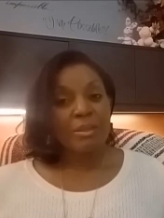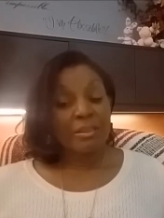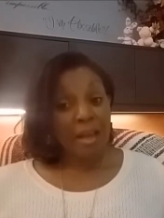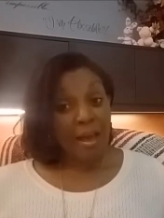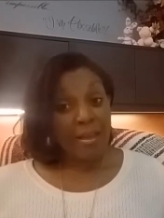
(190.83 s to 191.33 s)

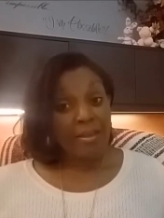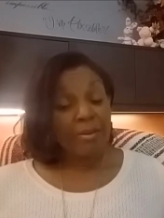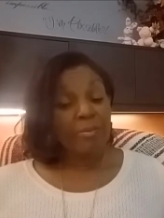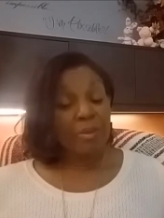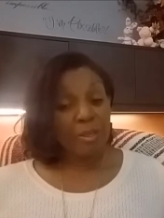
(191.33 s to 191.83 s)

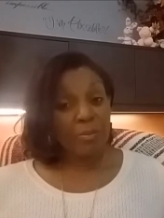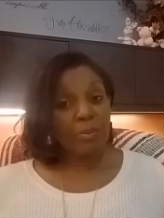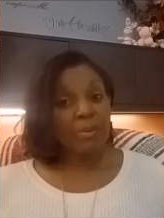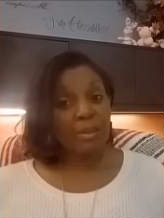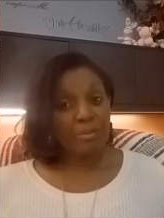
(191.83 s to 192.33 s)
like
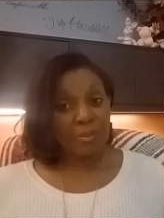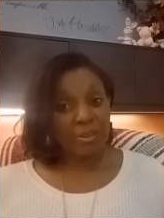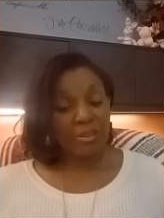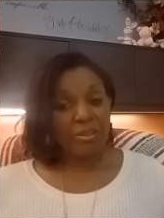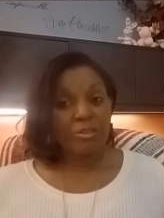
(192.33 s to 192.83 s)
people and
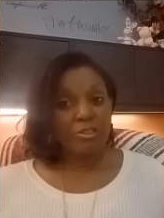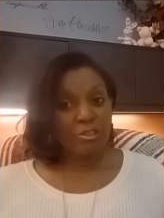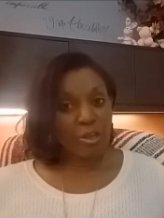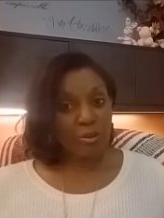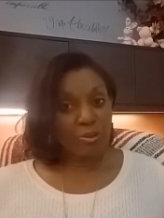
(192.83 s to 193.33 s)
be
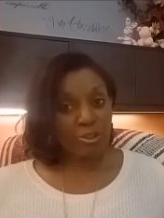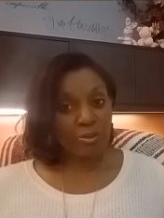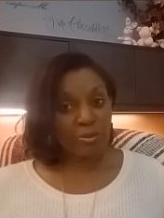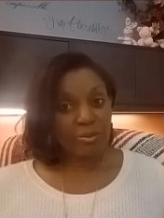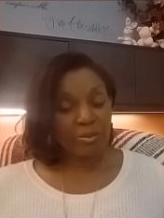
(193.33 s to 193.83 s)

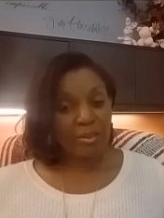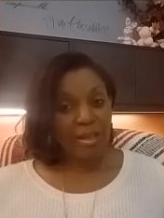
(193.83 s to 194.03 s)
social.